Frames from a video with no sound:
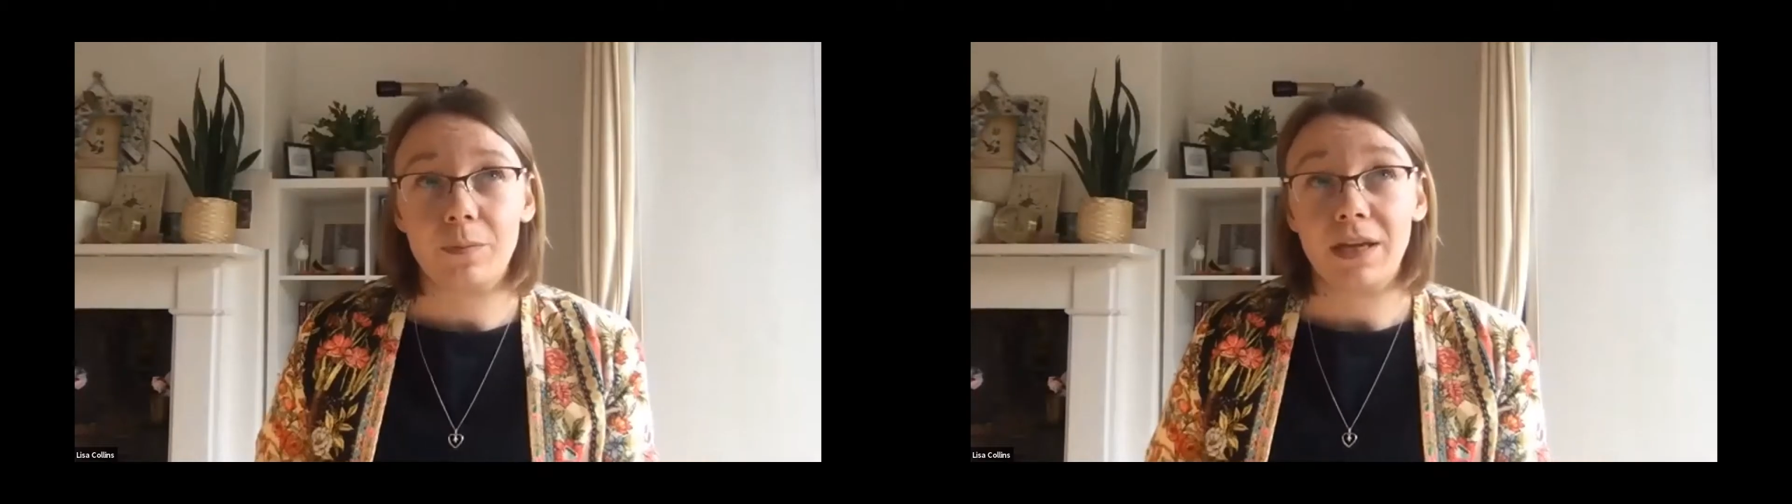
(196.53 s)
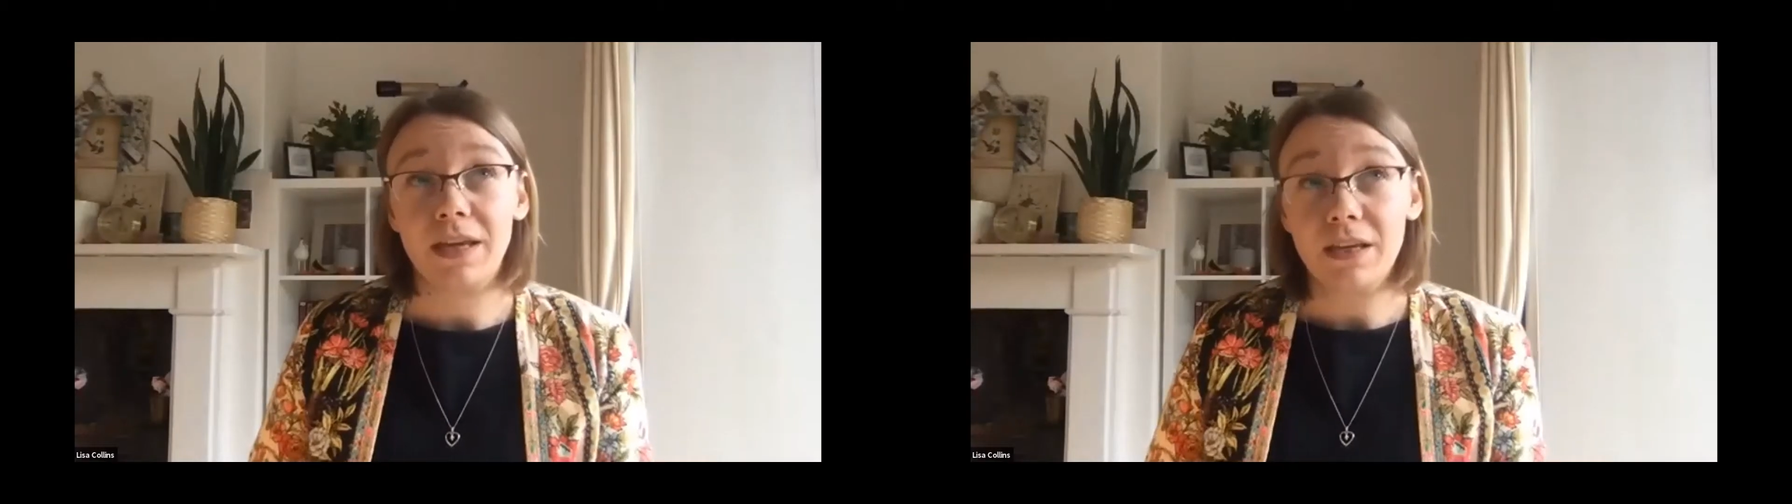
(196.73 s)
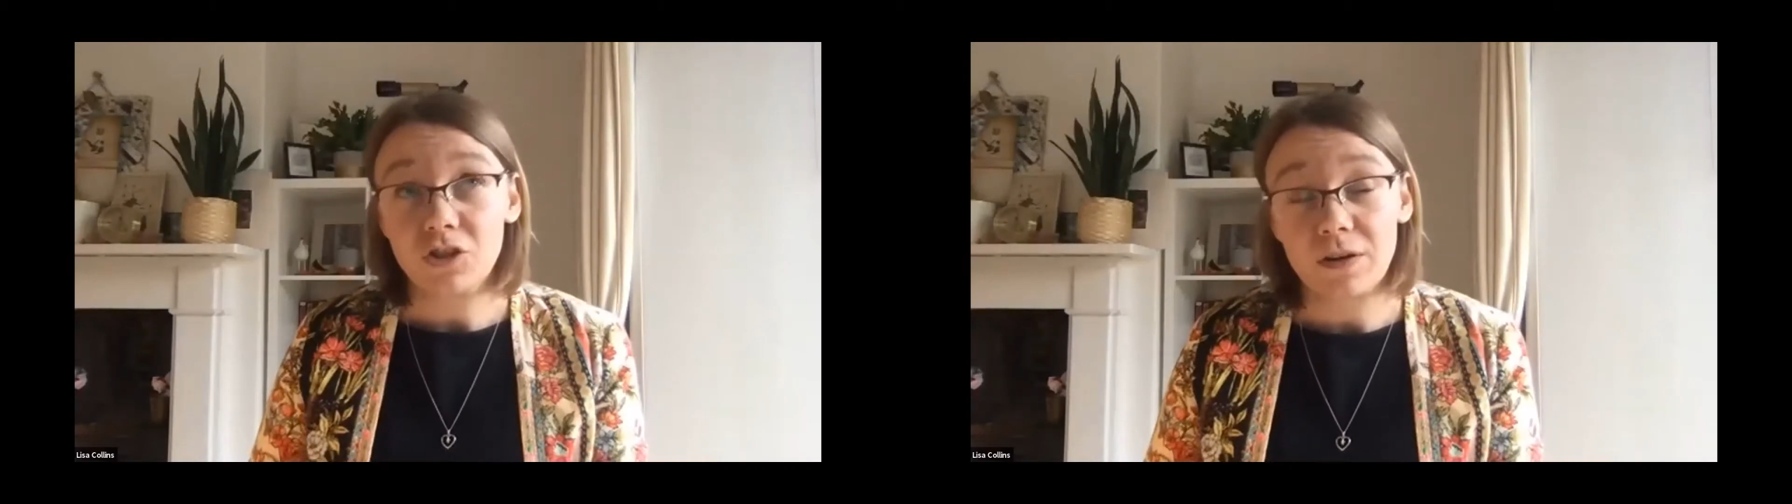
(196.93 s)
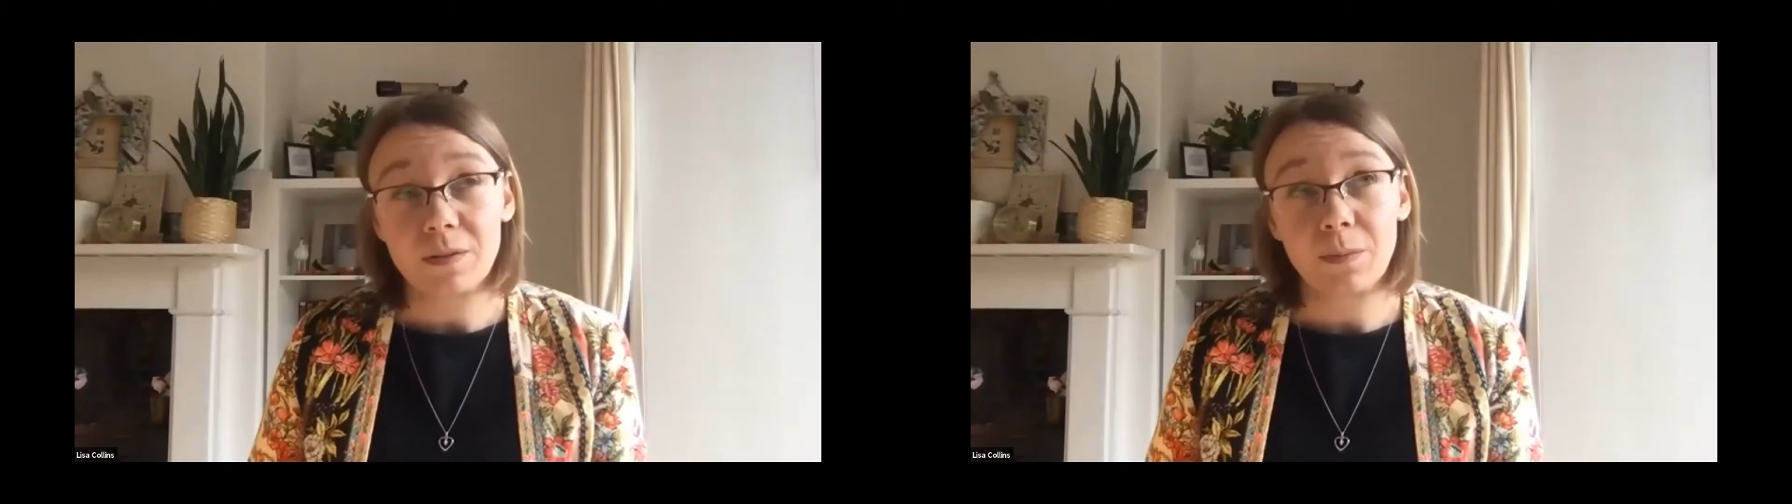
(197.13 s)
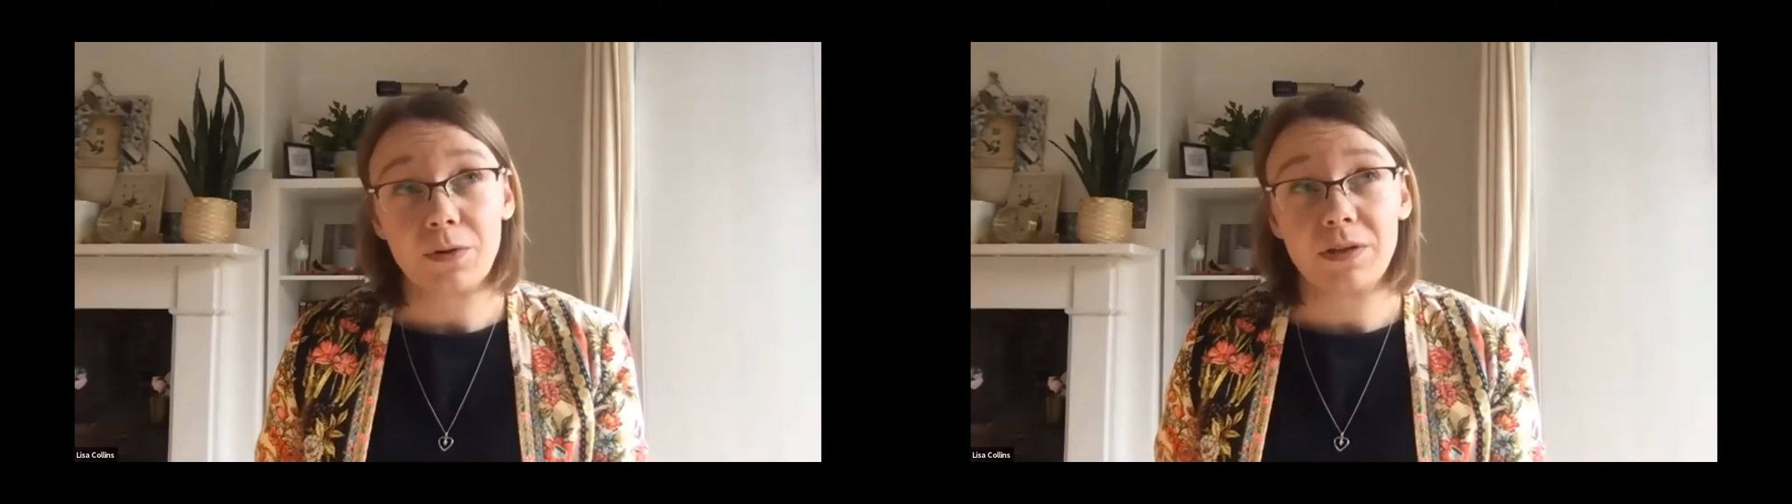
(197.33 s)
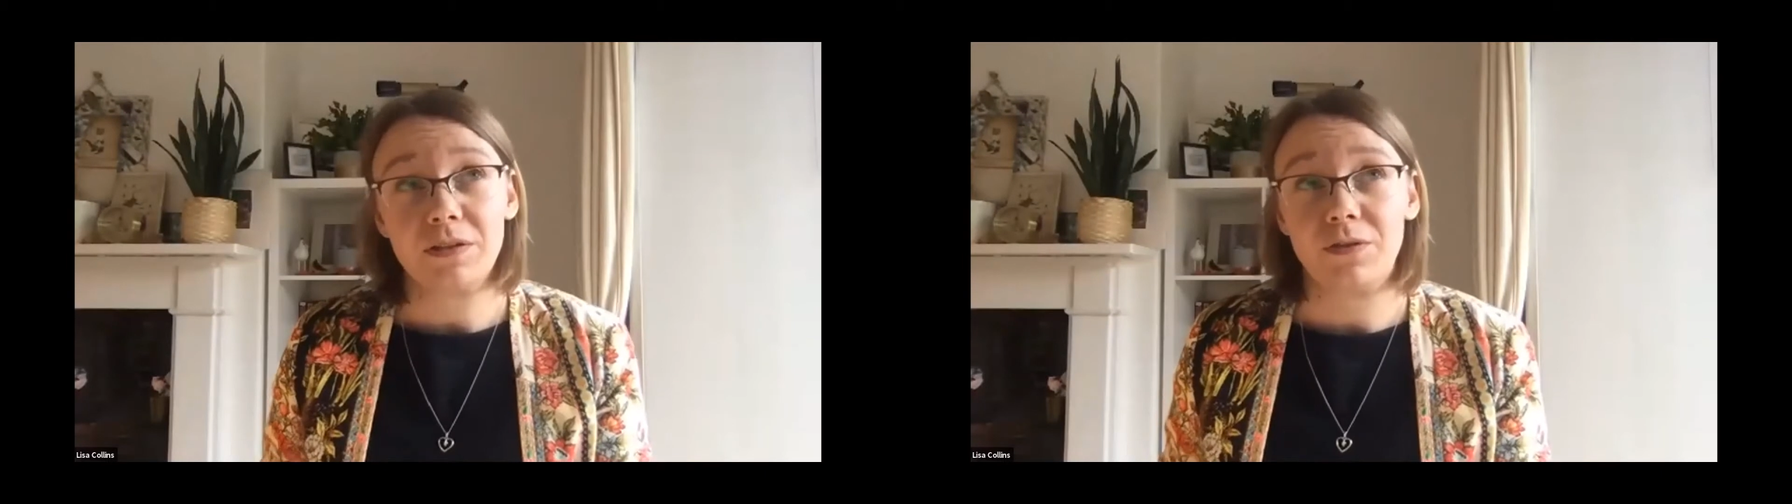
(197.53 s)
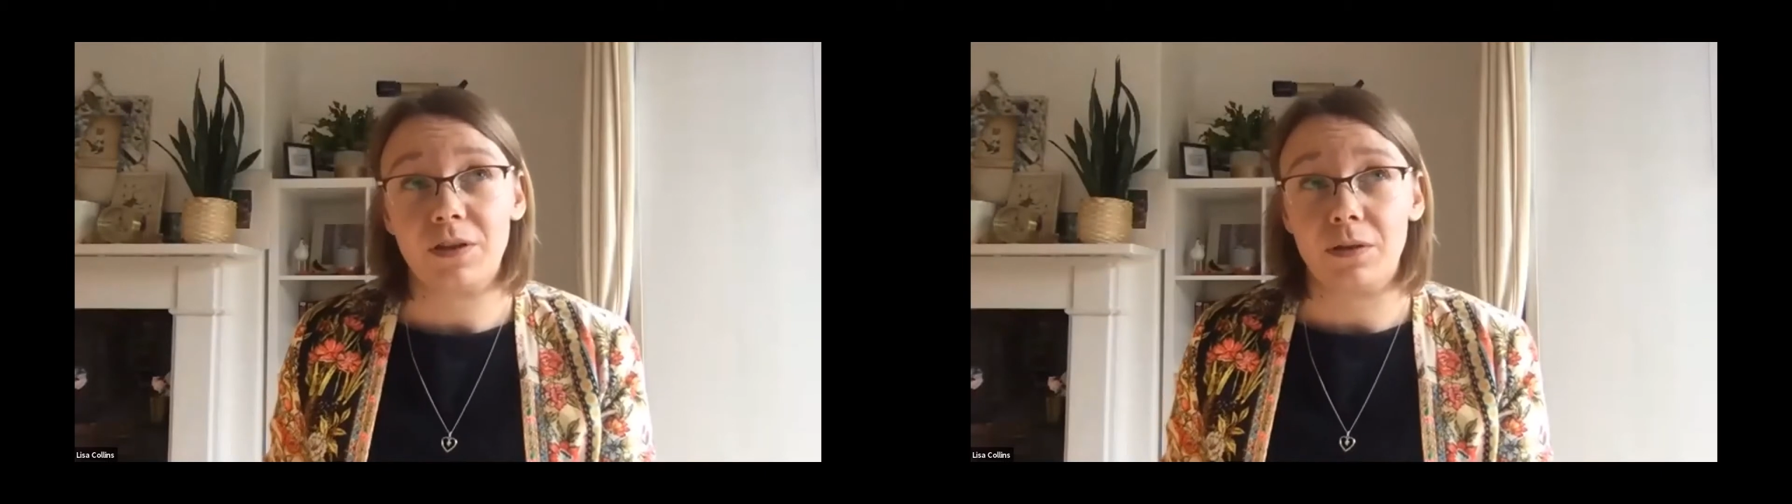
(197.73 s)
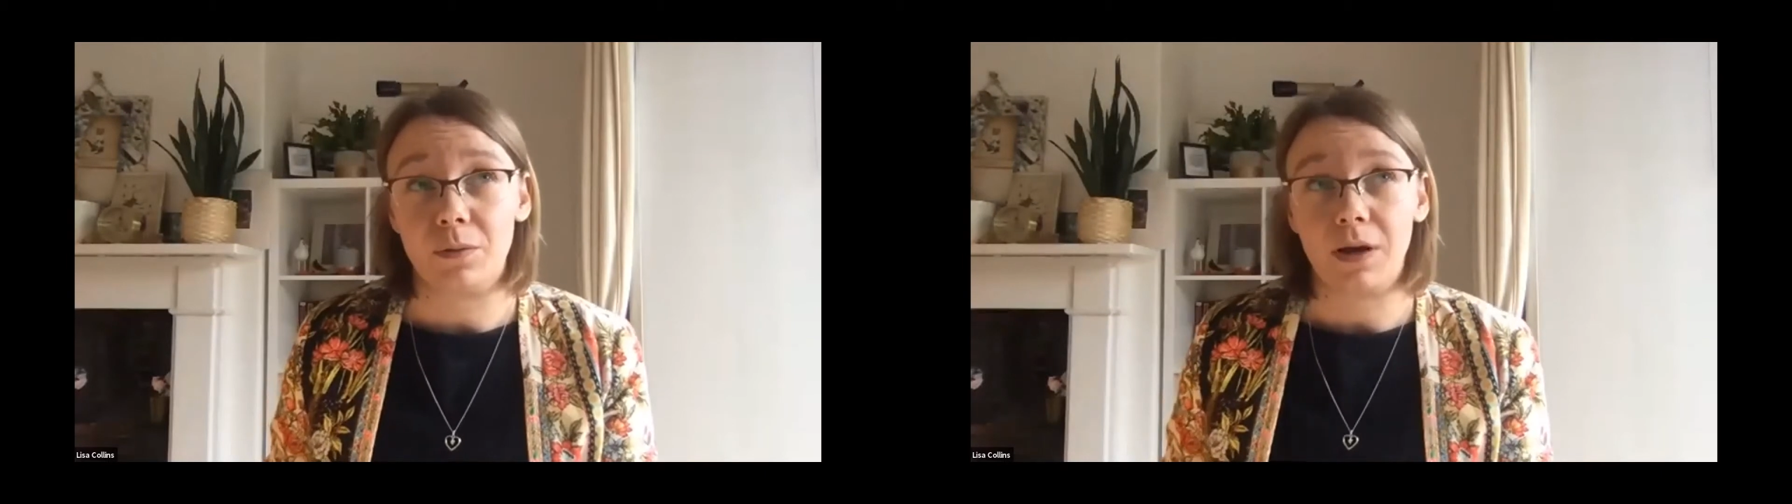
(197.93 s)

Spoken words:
heat stress point of view,